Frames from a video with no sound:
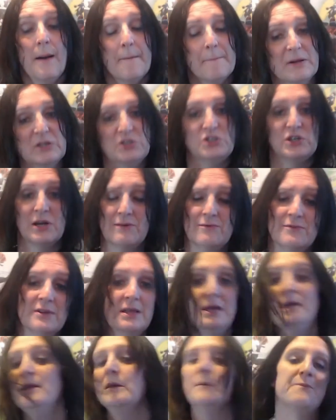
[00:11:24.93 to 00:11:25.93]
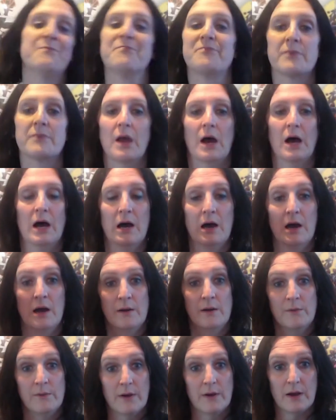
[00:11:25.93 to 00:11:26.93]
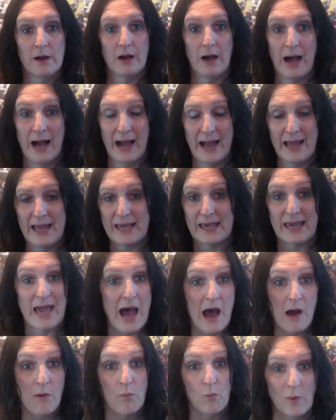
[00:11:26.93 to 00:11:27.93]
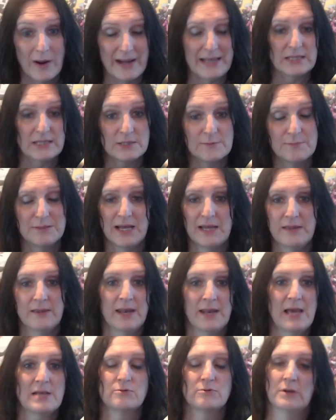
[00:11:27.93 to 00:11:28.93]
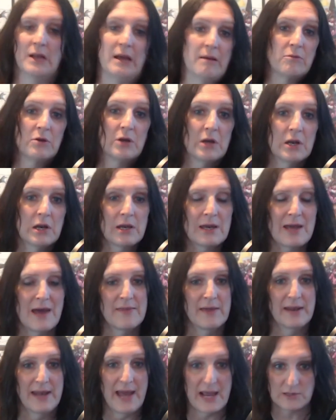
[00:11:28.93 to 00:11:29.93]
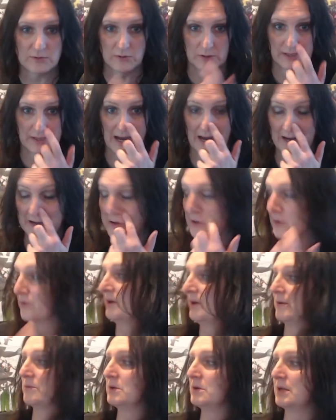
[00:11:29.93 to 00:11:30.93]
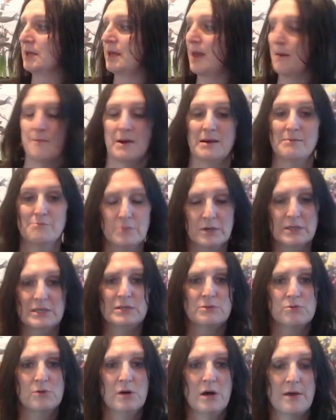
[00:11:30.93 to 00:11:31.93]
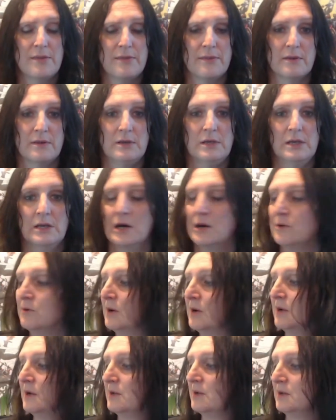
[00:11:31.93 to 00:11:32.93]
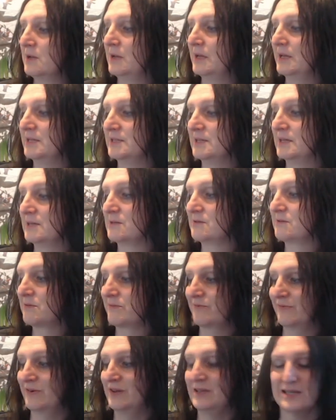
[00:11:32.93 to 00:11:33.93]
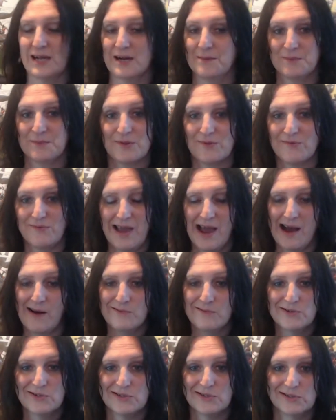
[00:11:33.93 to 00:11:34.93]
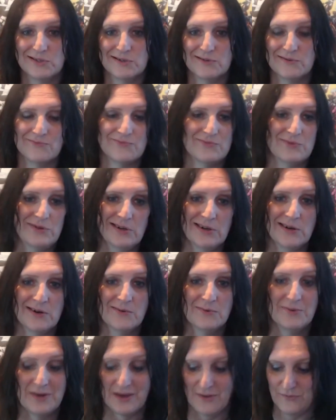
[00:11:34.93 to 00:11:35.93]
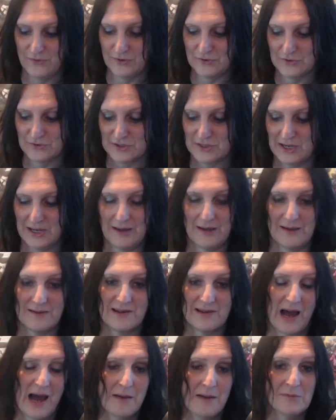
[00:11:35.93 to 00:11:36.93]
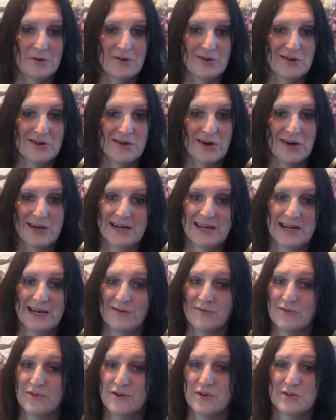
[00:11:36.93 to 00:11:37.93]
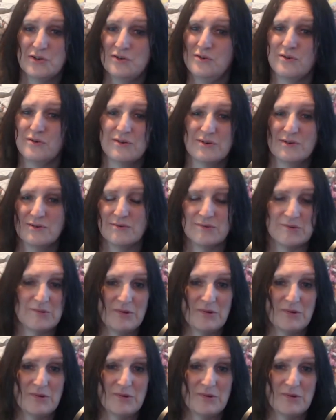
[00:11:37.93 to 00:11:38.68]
But generally, I can't wait to play the next one. I'm going to get the next one. I know that I'm going to get my money's worth. You know, it says 3 times 3 hours. And, you know, if you just take your time and you're not in any rush, you can